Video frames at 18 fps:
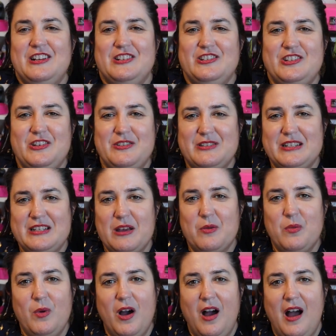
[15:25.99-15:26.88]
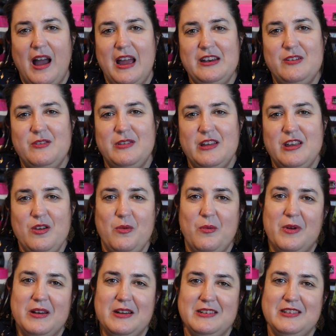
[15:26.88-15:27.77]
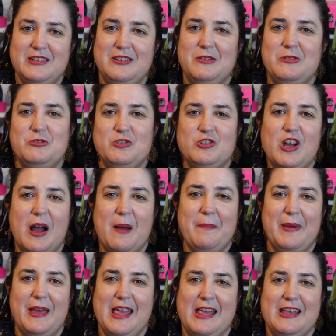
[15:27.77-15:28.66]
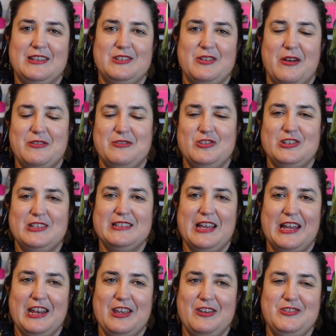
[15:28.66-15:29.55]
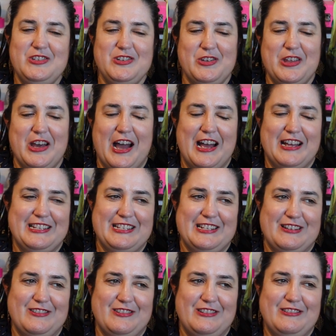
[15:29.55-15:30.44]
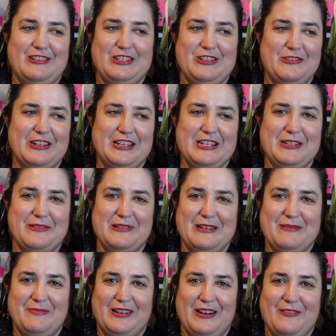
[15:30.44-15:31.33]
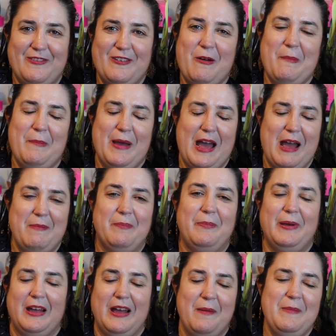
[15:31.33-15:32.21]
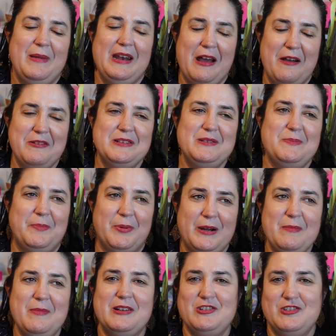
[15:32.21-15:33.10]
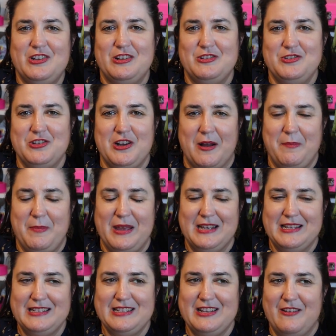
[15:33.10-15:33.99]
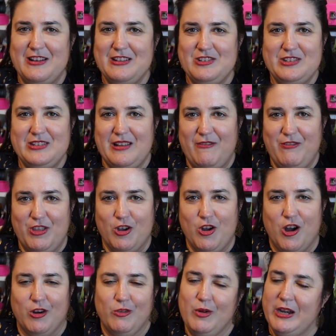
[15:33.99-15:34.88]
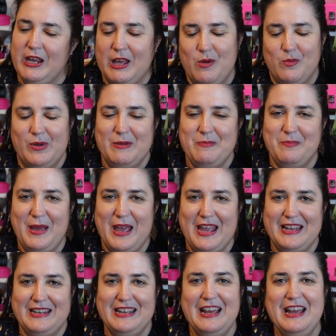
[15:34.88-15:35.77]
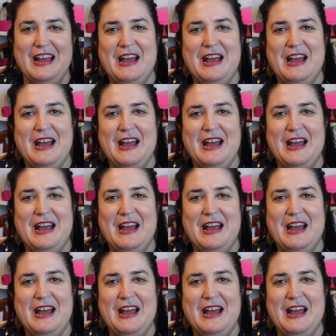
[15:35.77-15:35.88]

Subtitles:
she was like, well, I knew that you wanted to do your shopping, so I was just letting you do that. So it was really sweet, but I felt bad. But I mean, I was pretty much done shopping, so I just left the car running and went and paid.